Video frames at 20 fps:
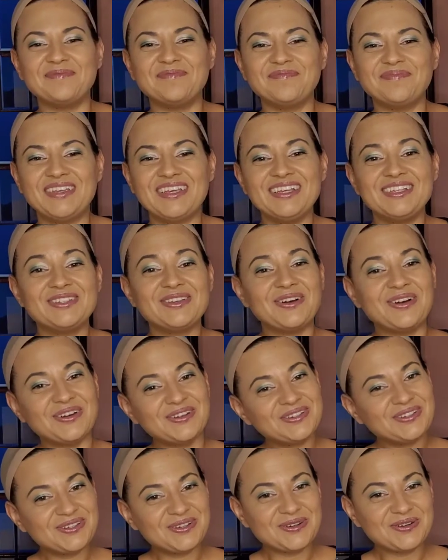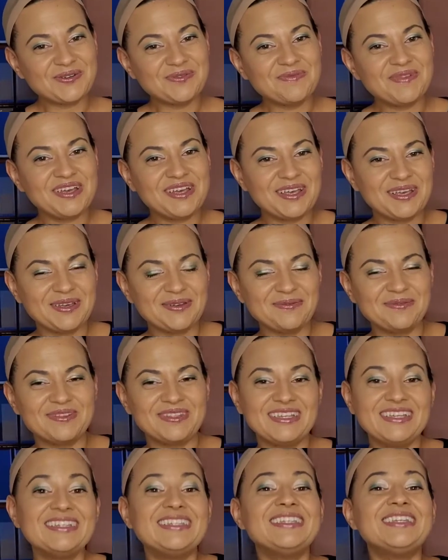He's also
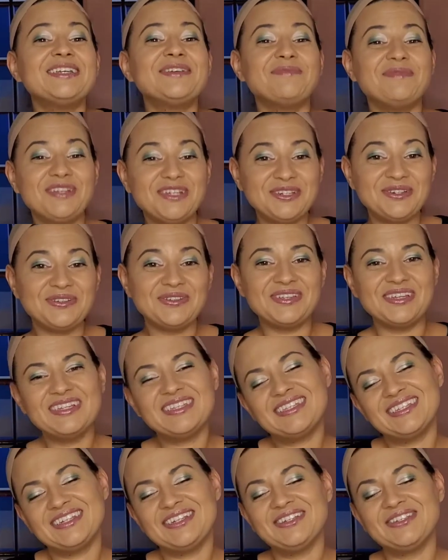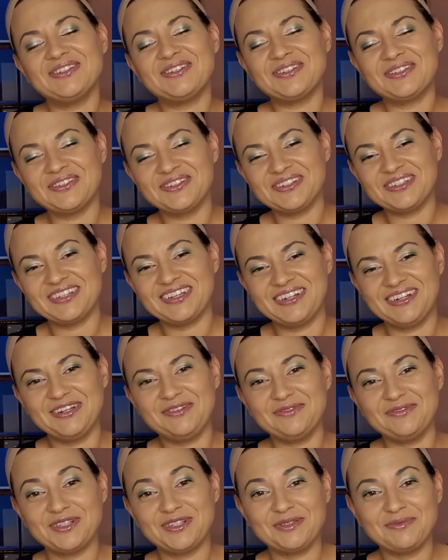he's seeing me do this, and he's also decided he
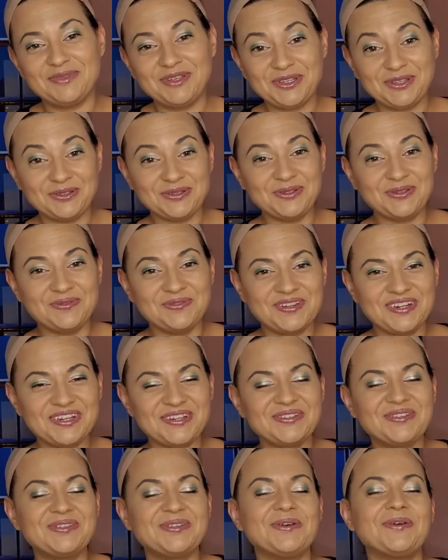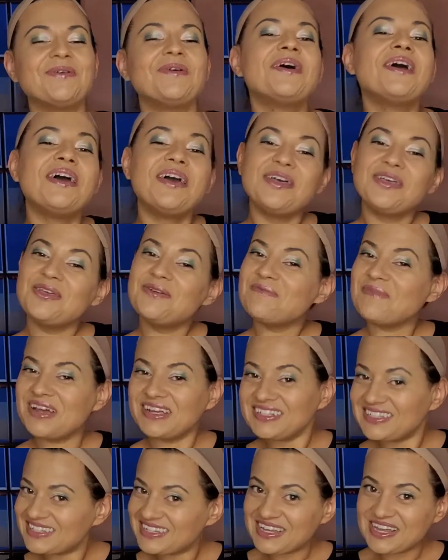wants to make YouTube videos. So you might
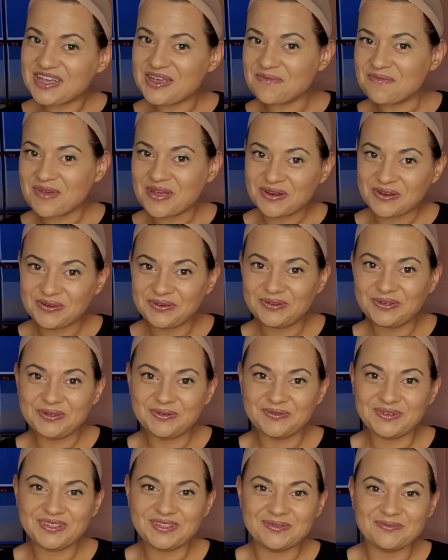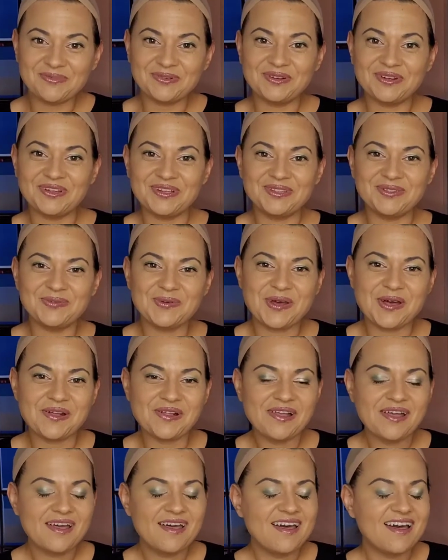see him on YouTube at some point as well.
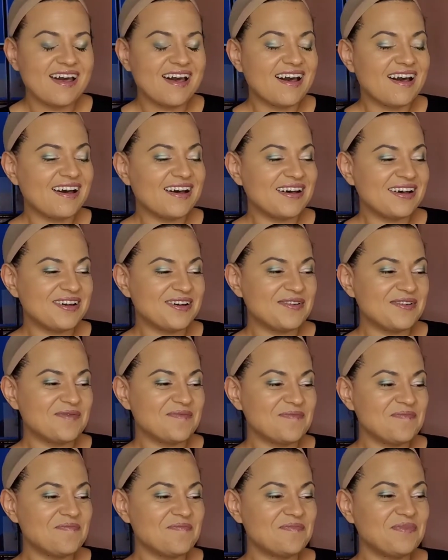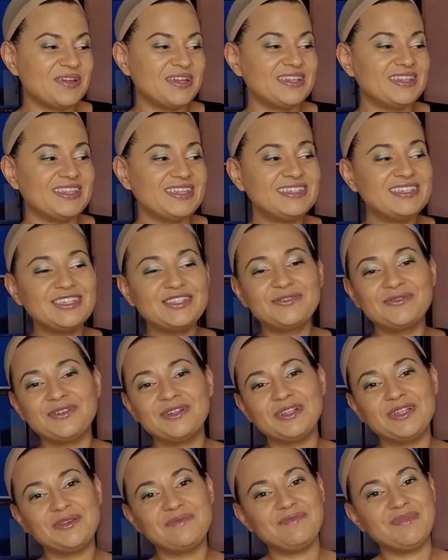But this is
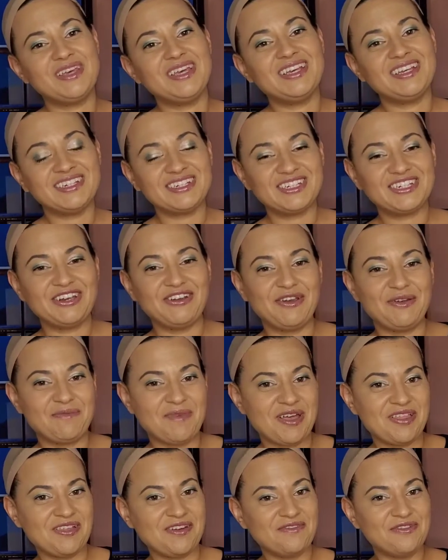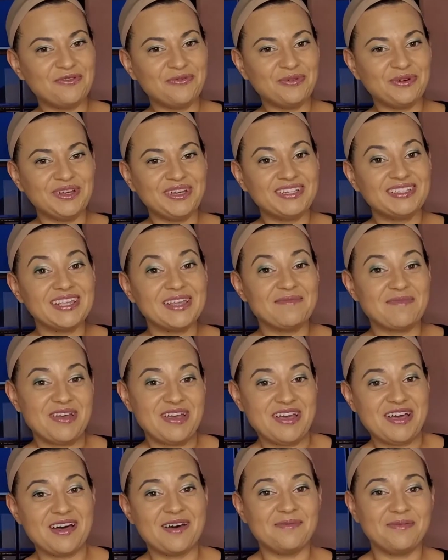really me sharing my love of wigs and my
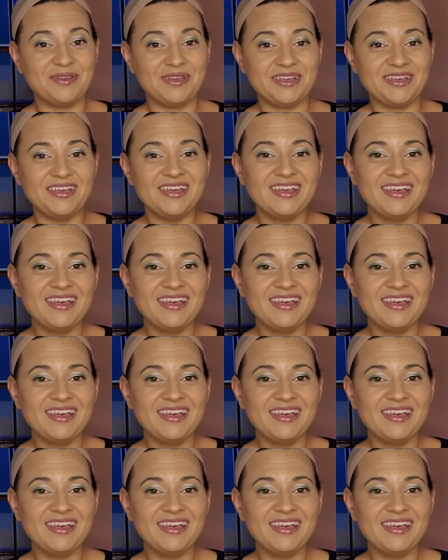hobby